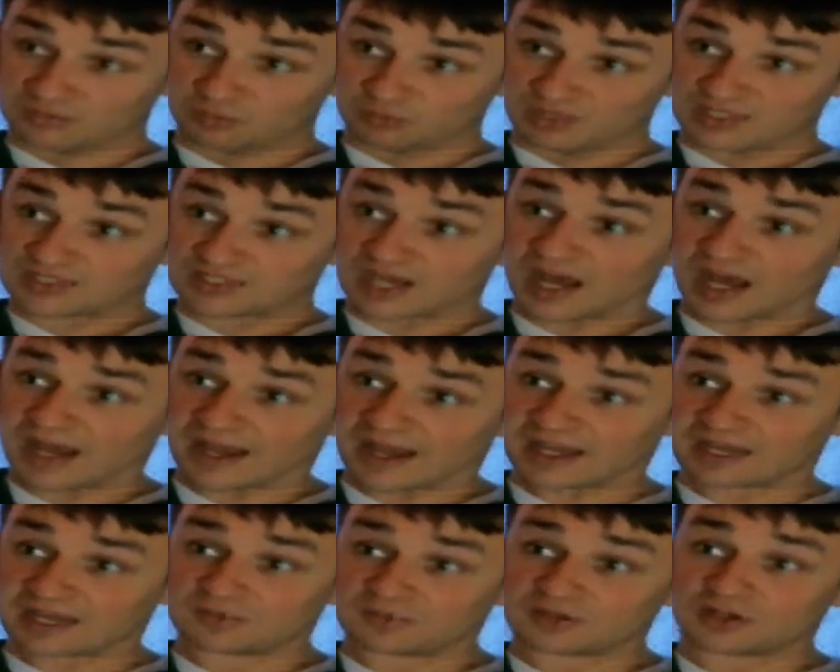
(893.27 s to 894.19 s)
die
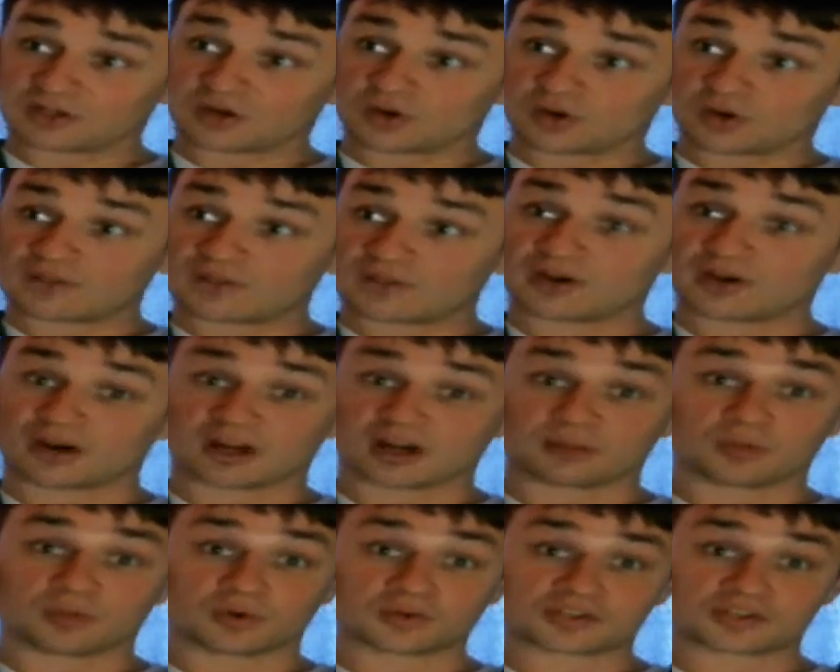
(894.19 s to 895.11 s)
if we aren't
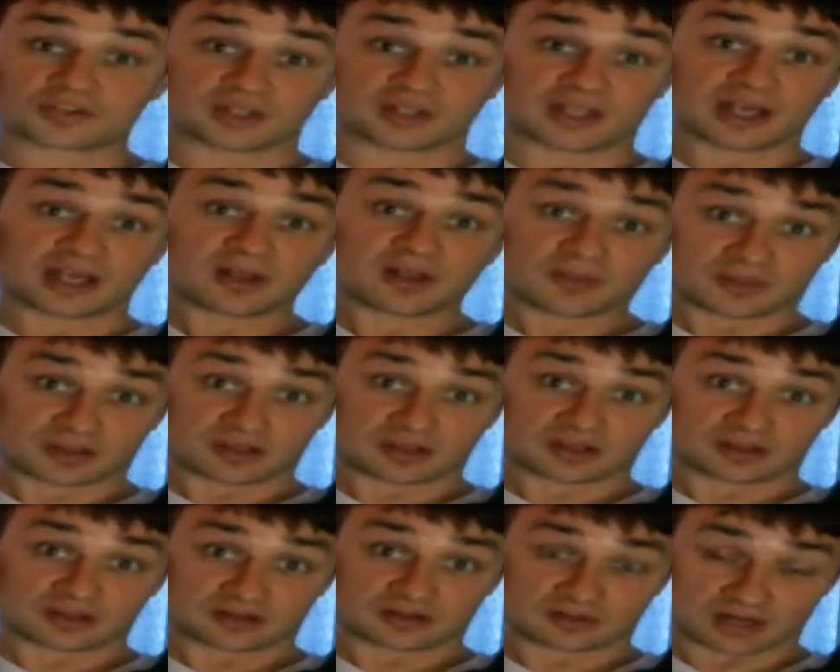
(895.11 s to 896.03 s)
emotionally healthy,
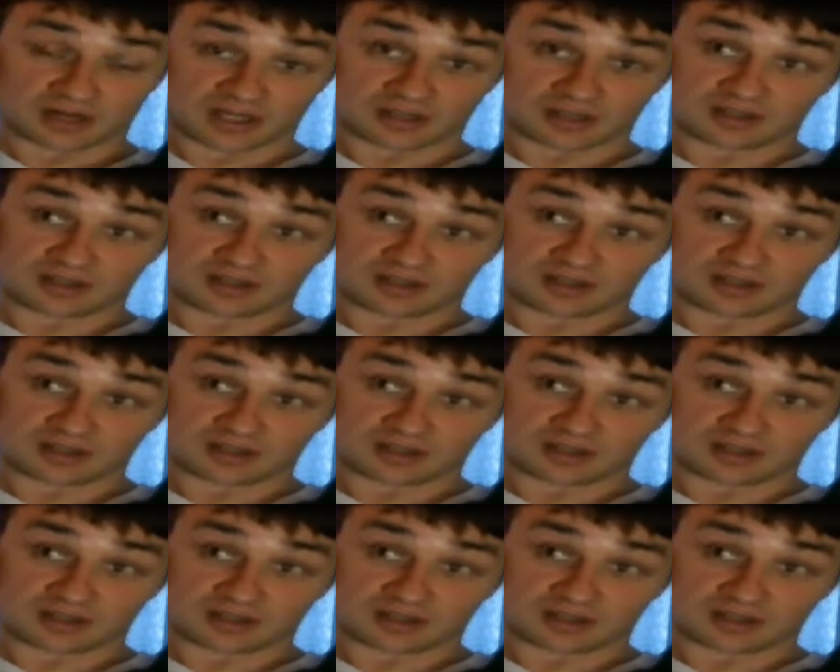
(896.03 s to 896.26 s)
right?